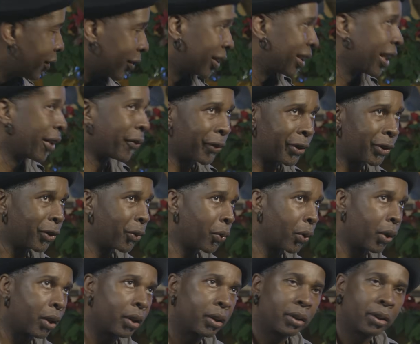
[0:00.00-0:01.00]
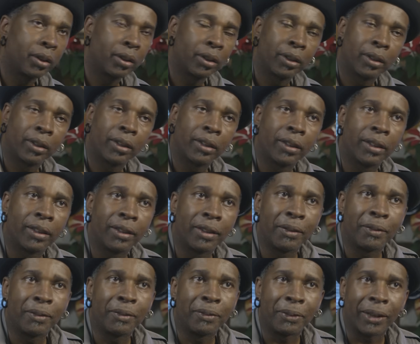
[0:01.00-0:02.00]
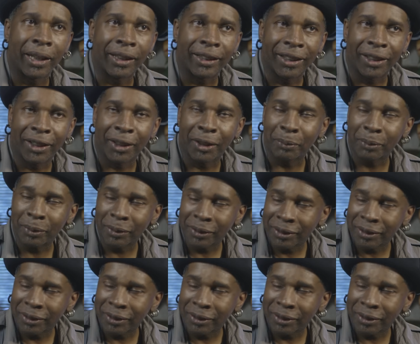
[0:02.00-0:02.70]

never in the war. Back that up.